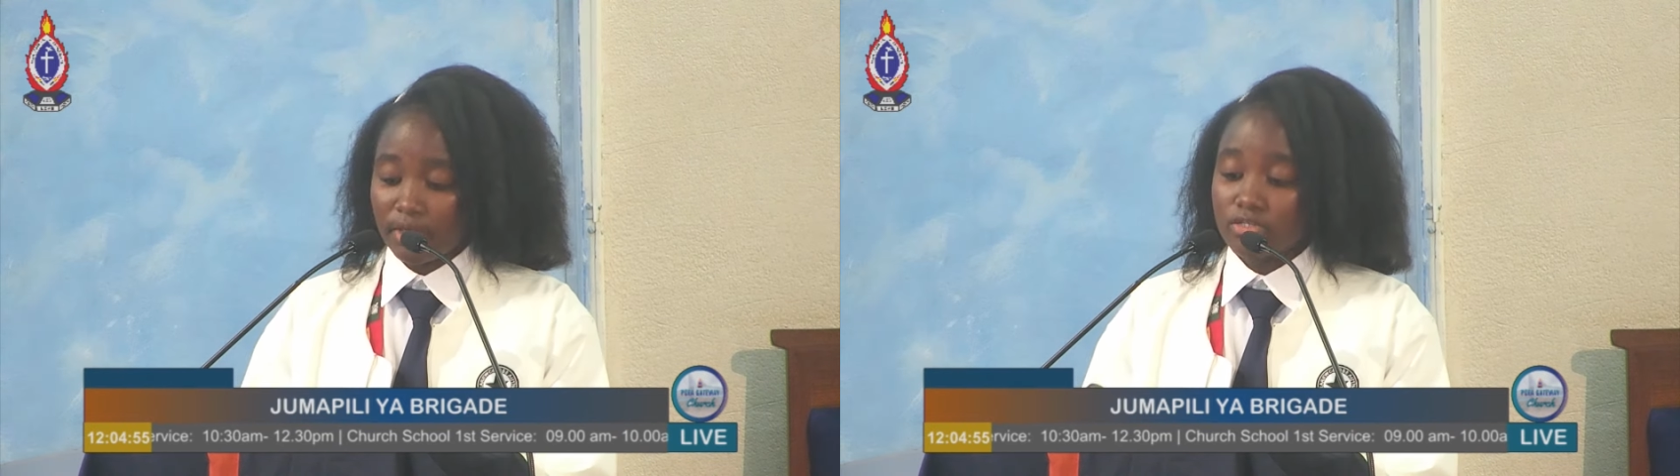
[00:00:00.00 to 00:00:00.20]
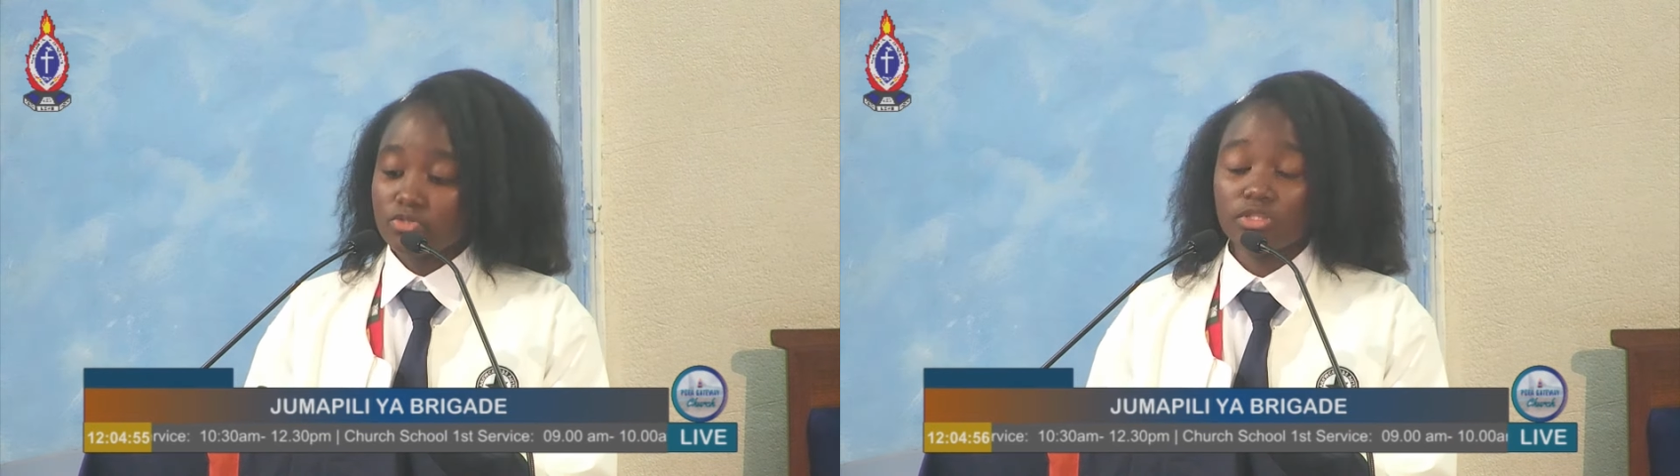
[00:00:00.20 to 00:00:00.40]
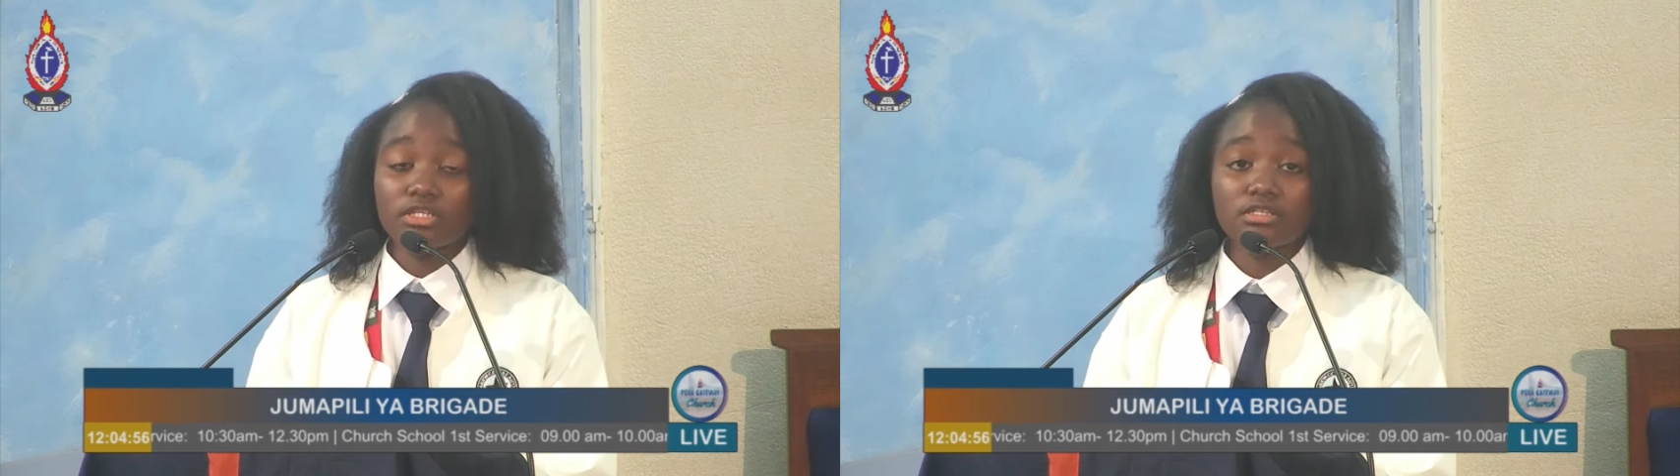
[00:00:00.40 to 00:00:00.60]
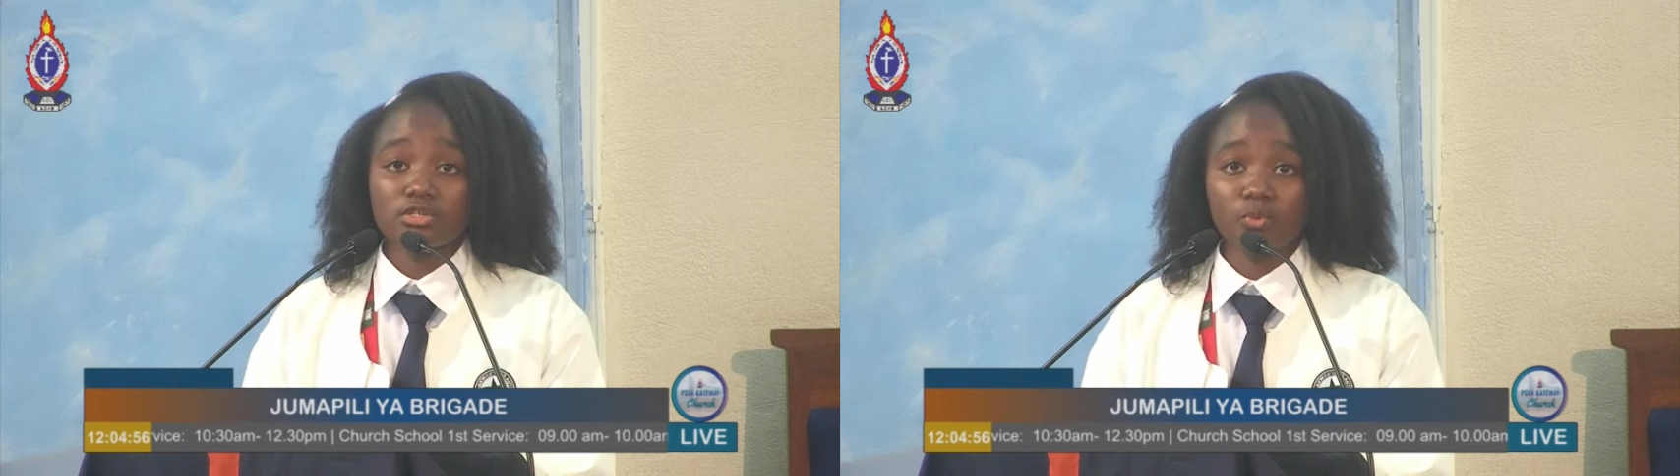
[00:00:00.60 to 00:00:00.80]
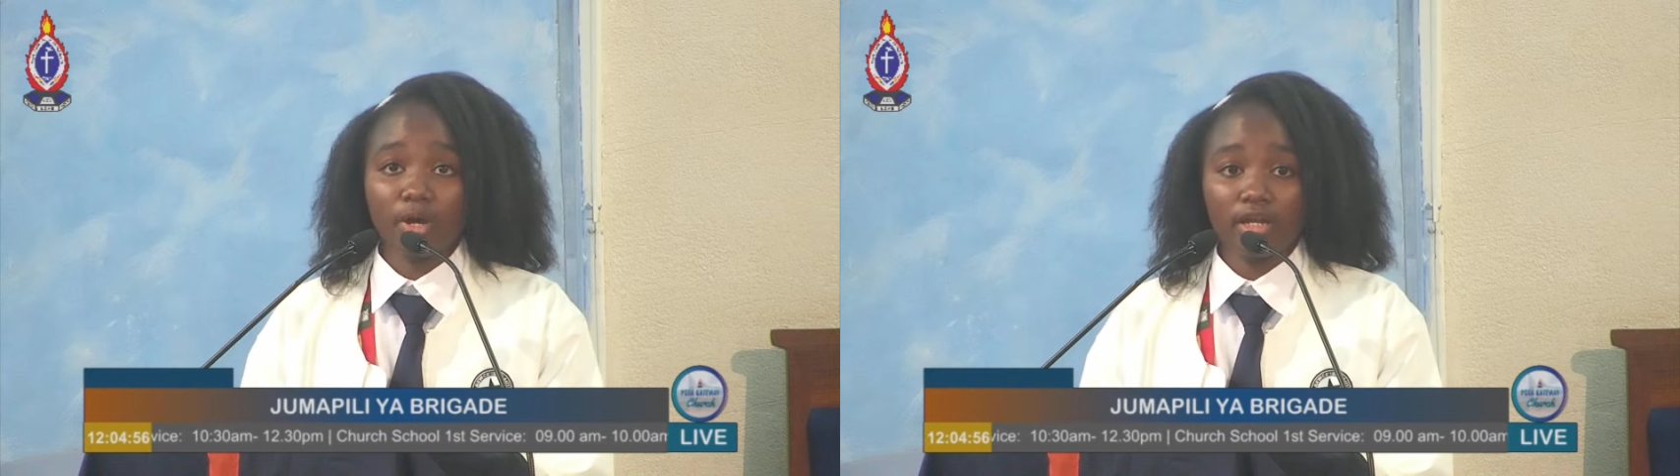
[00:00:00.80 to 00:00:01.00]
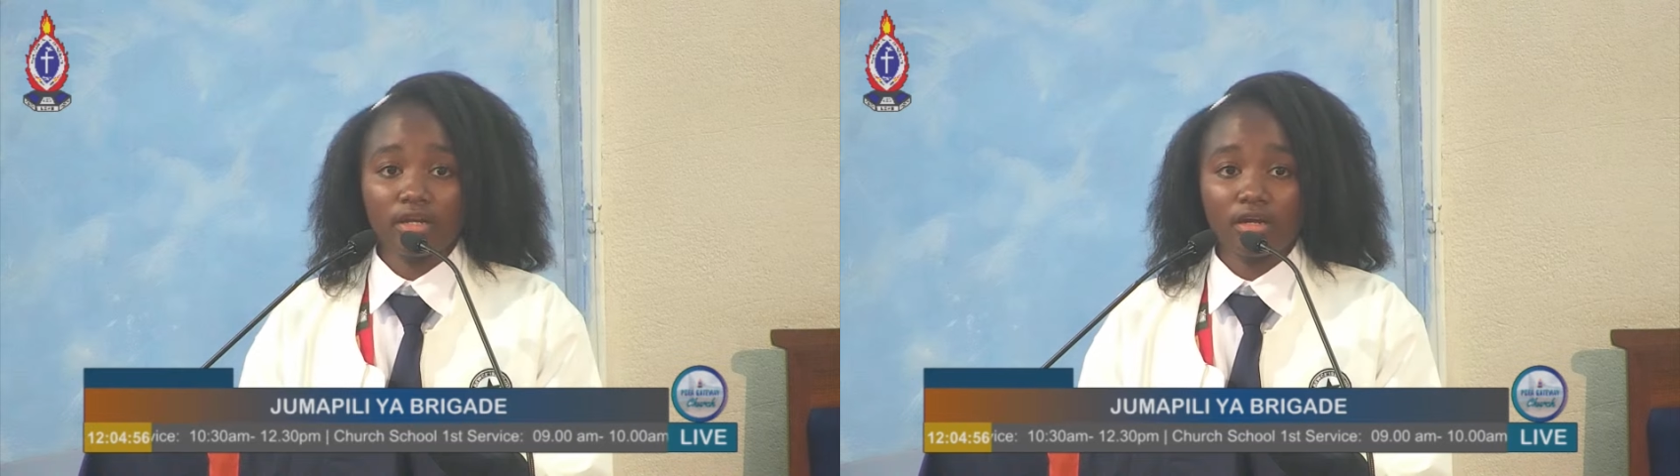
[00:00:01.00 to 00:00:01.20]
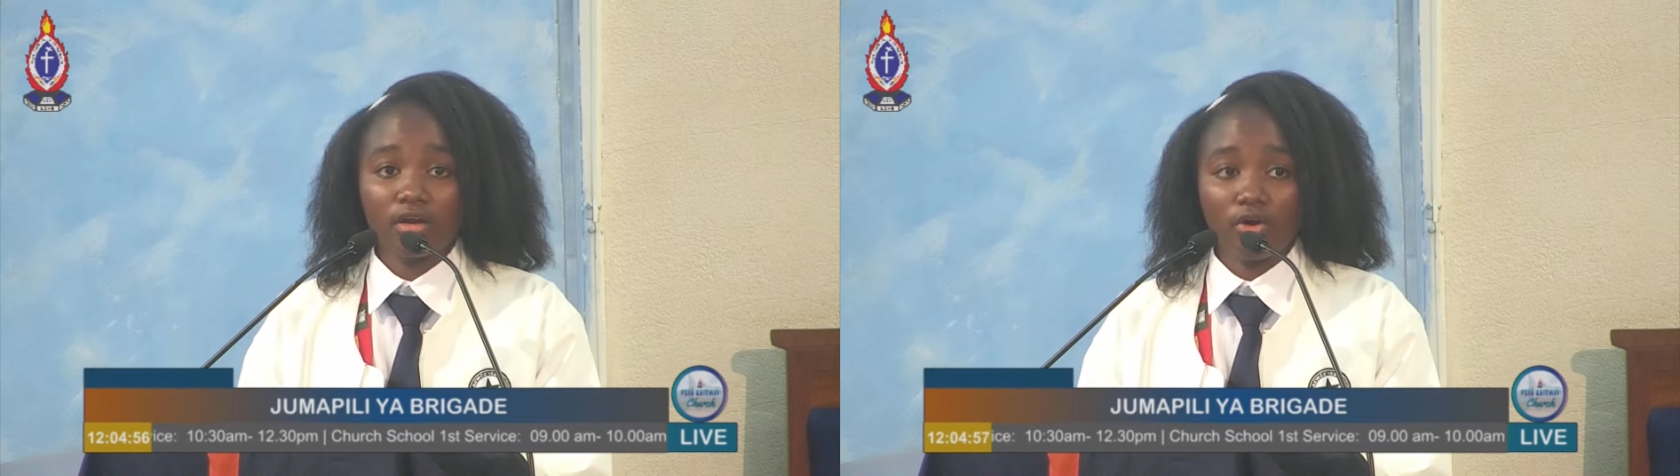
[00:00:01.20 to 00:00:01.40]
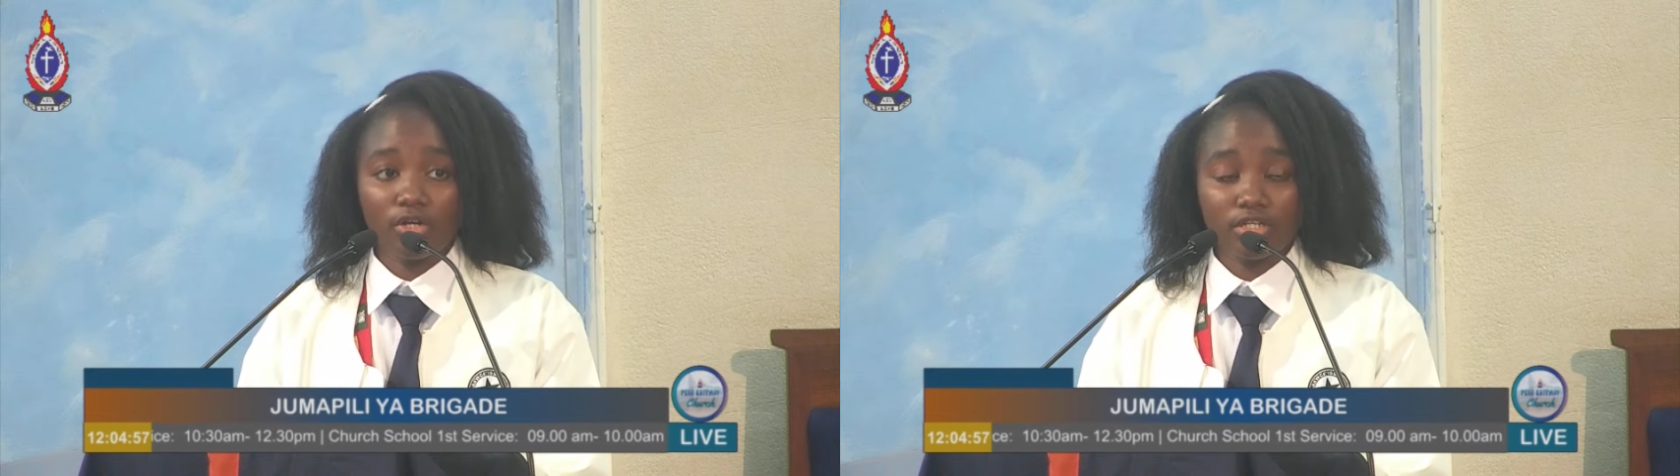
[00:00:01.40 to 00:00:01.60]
So this is when God